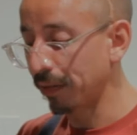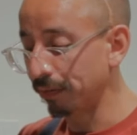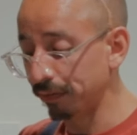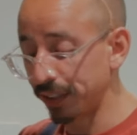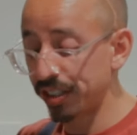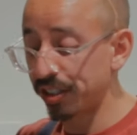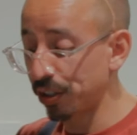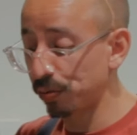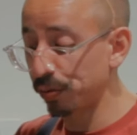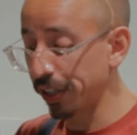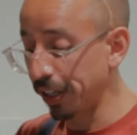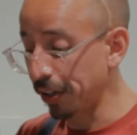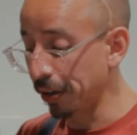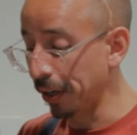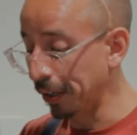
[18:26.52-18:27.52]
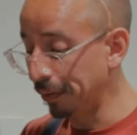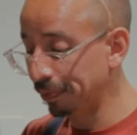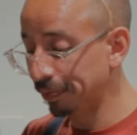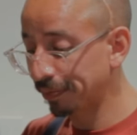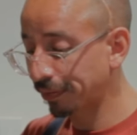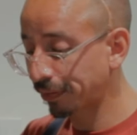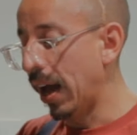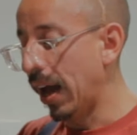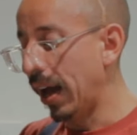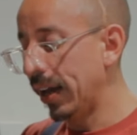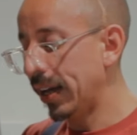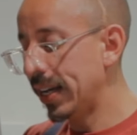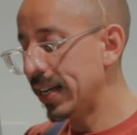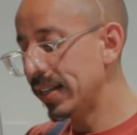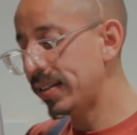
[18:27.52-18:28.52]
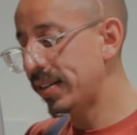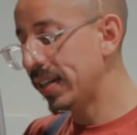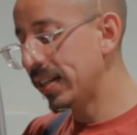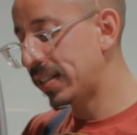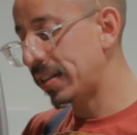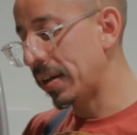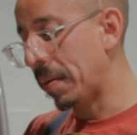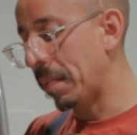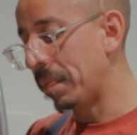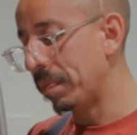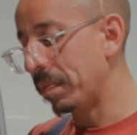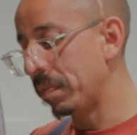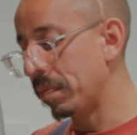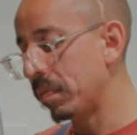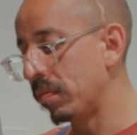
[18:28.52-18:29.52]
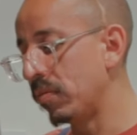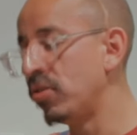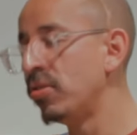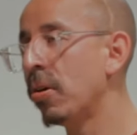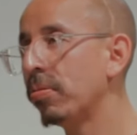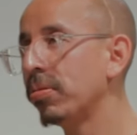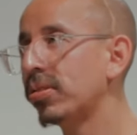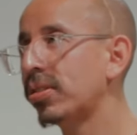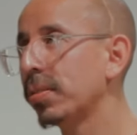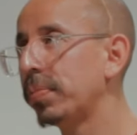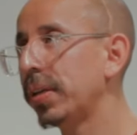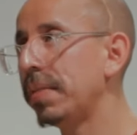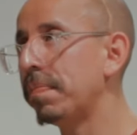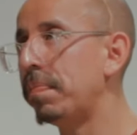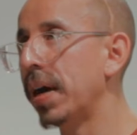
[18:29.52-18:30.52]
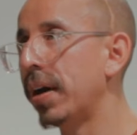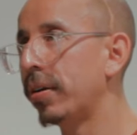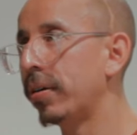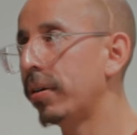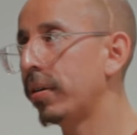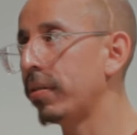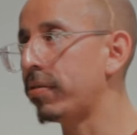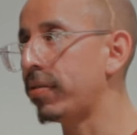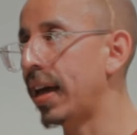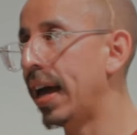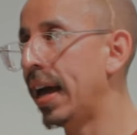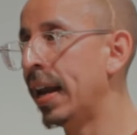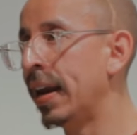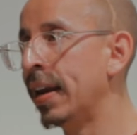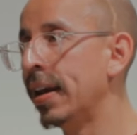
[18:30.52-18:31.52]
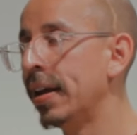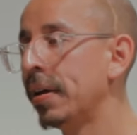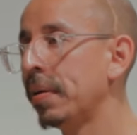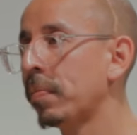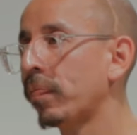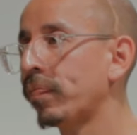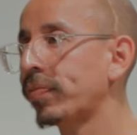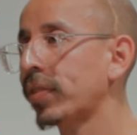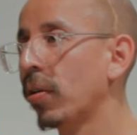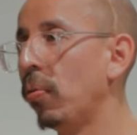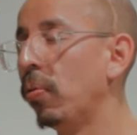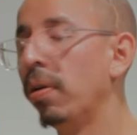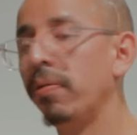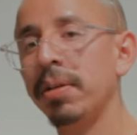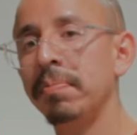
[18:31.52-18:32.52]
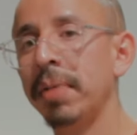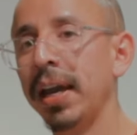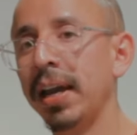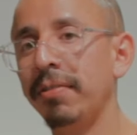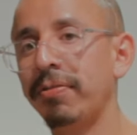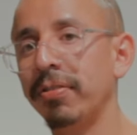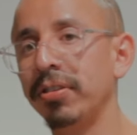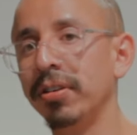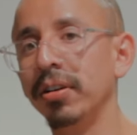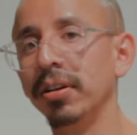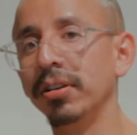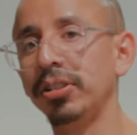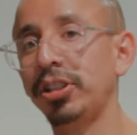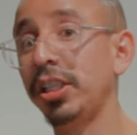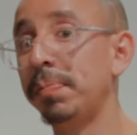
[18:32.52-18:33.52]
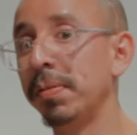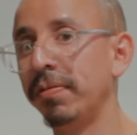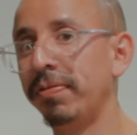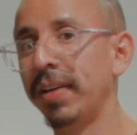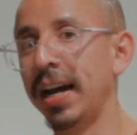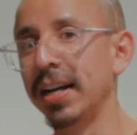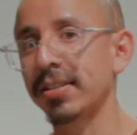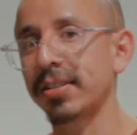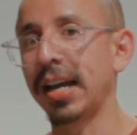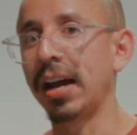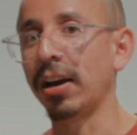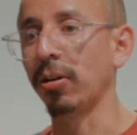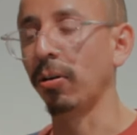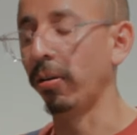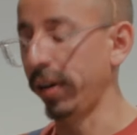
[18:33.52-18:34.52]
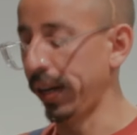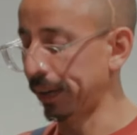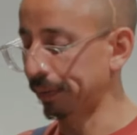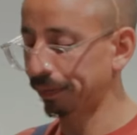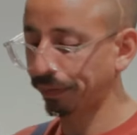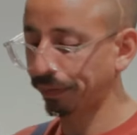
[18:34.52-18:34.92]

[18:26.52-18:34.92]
This is really good. Is it noticeably better than what we made for the cheap and fast category?